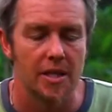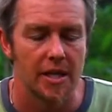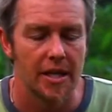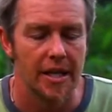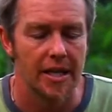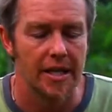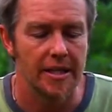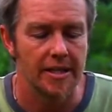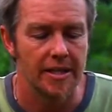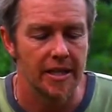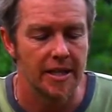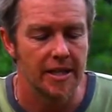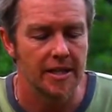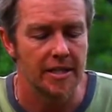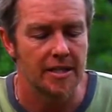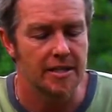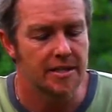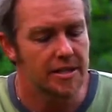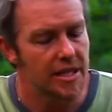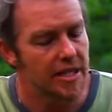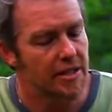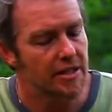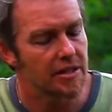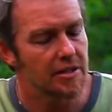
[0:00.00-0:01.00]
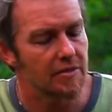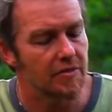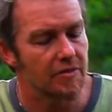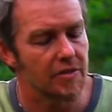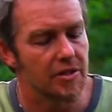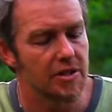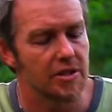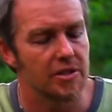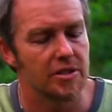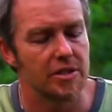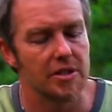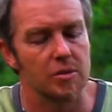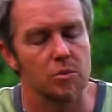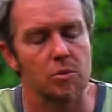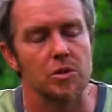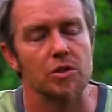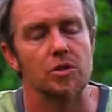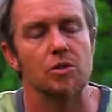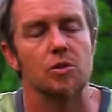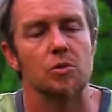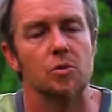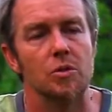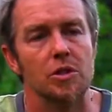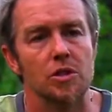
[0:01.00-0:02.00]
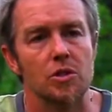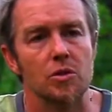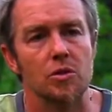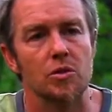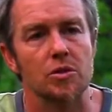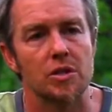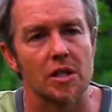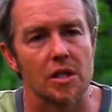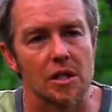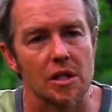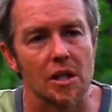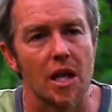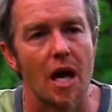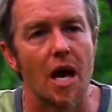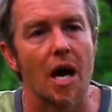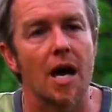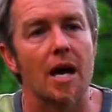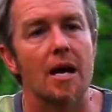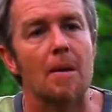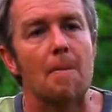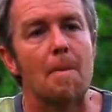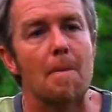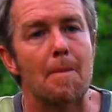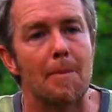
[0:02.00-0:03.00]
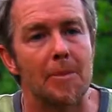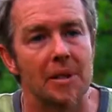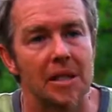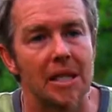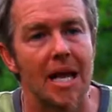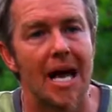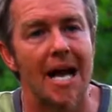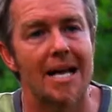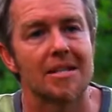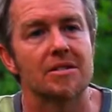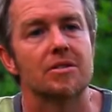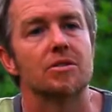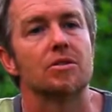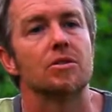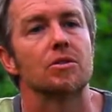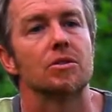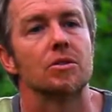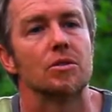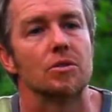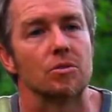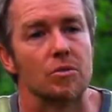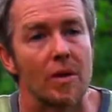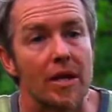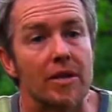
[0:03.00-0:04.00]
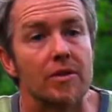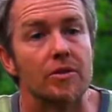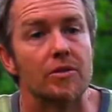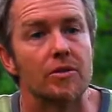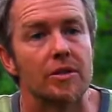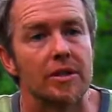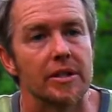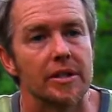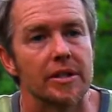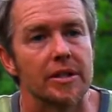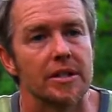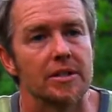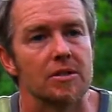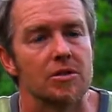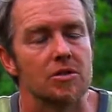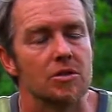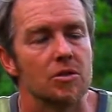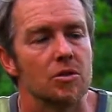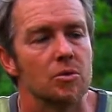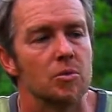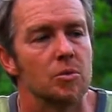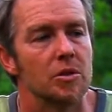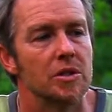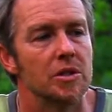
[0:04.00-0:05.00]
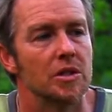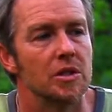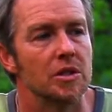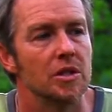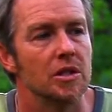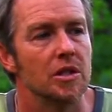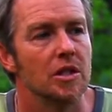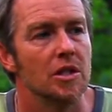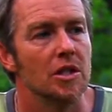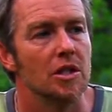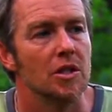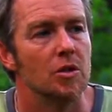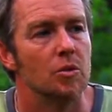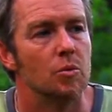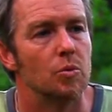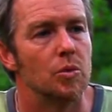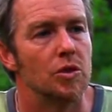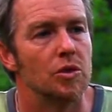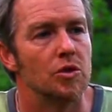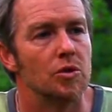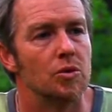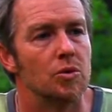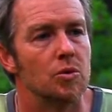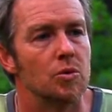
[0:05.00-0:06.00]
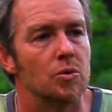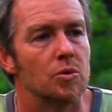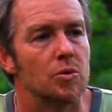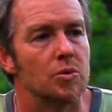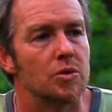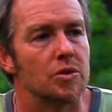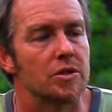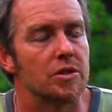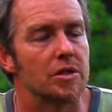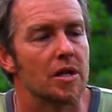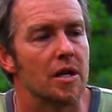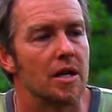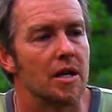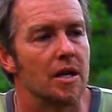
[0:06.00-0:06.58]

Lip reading: And then a second finish that we do, we use a lime plaster rendering, and so we use